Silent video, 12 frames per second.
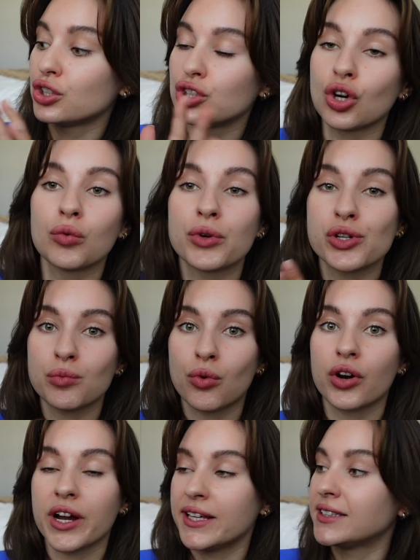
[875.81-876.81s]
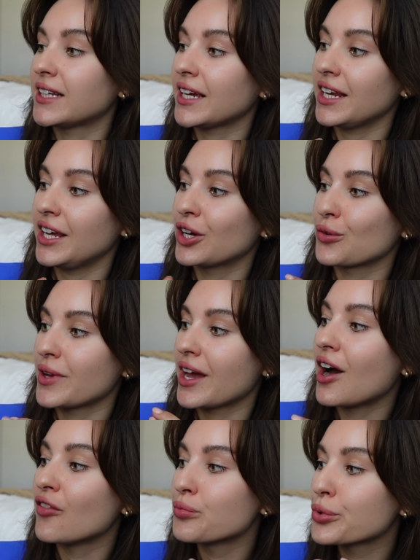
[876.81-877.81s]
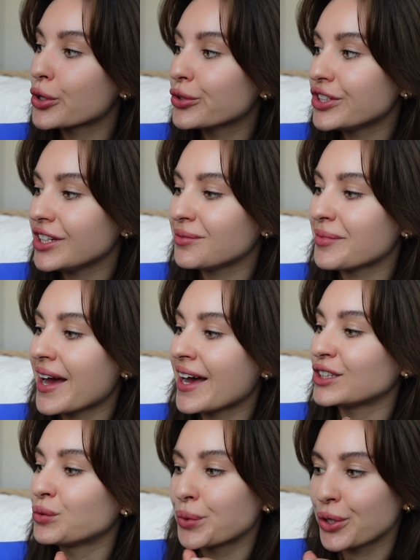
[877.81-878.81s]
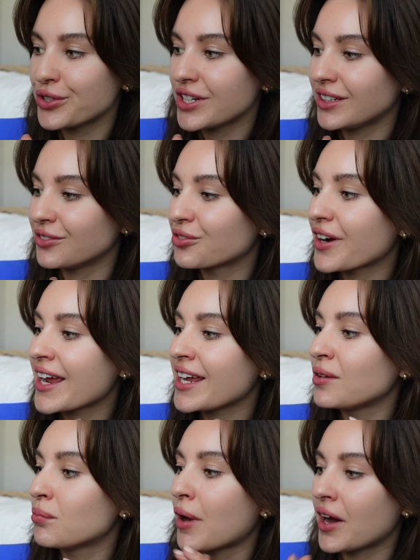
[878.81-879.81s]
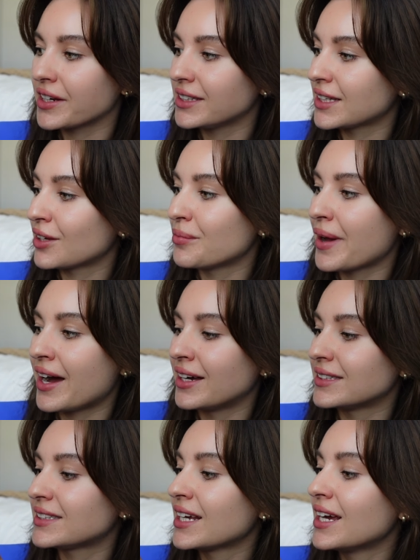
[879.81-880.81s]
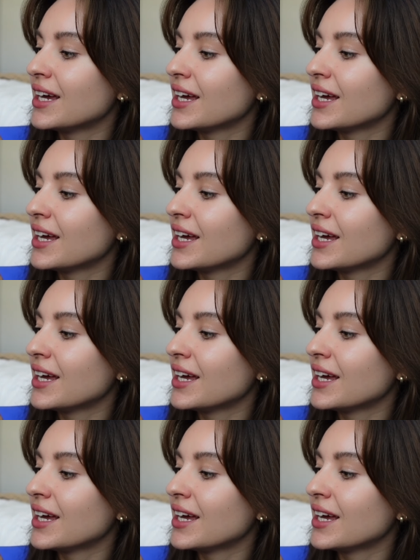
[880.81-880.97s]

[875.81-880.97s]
so much more insight here. We have protein mass, protein rate, body cell mass,